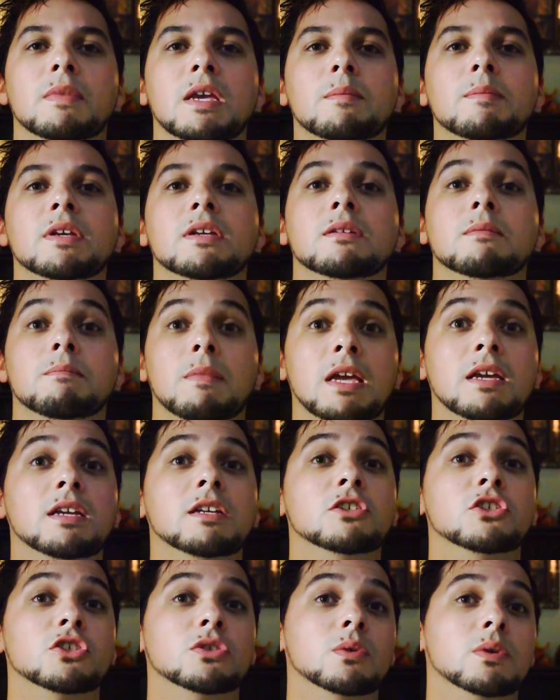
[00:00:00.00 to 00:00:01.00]
maybe
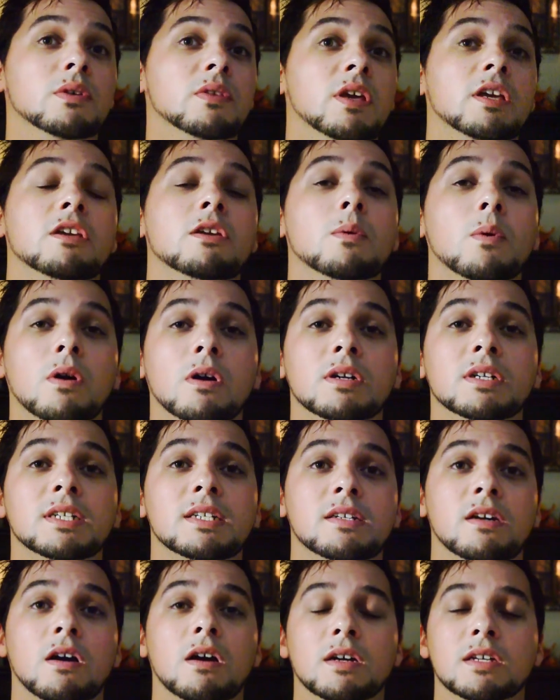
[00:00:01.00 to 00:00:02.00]
making sure that you are
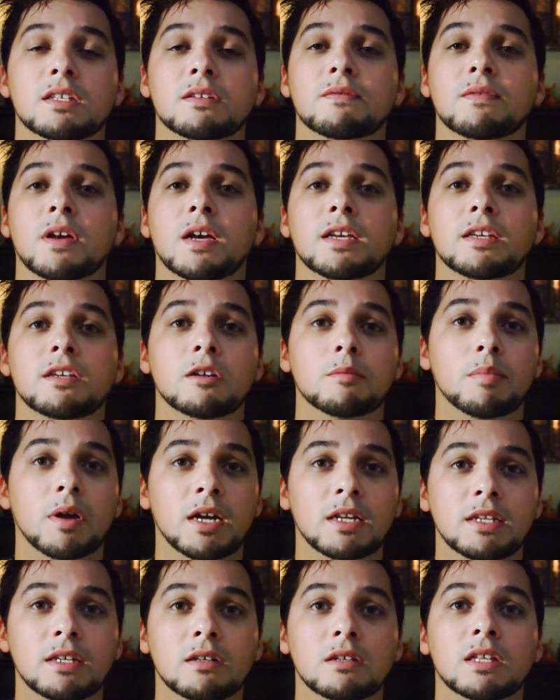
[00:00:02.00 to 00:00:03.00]
detoxifying your
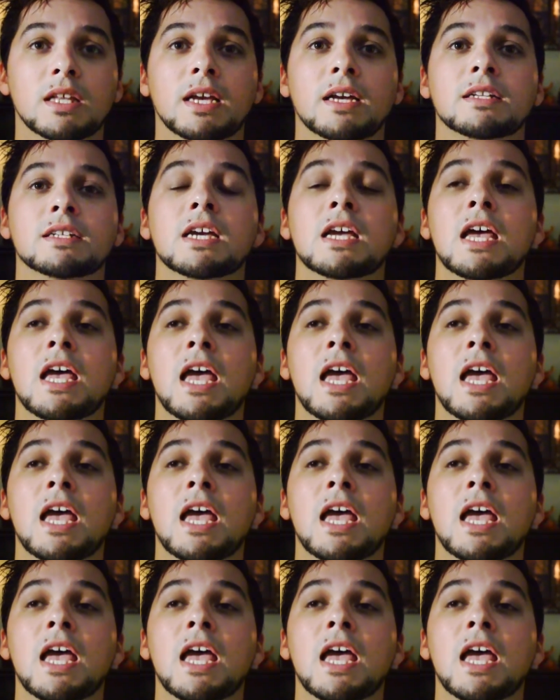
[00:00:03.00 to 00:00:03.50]
pineal gland